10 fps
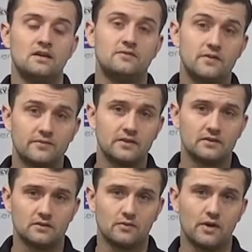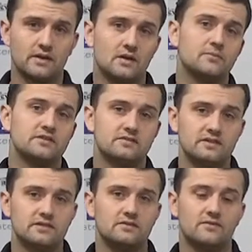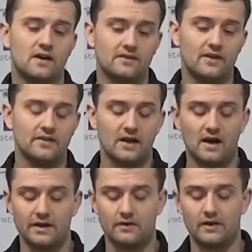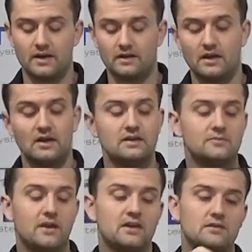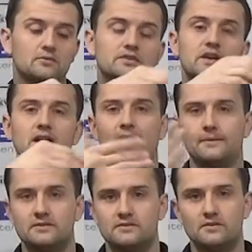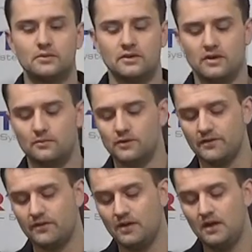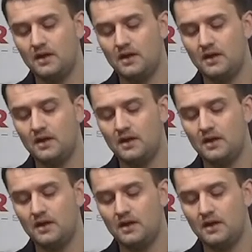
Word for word: 50 on the low end, up to 65 on the higher end, depending on what kind of options it would come with.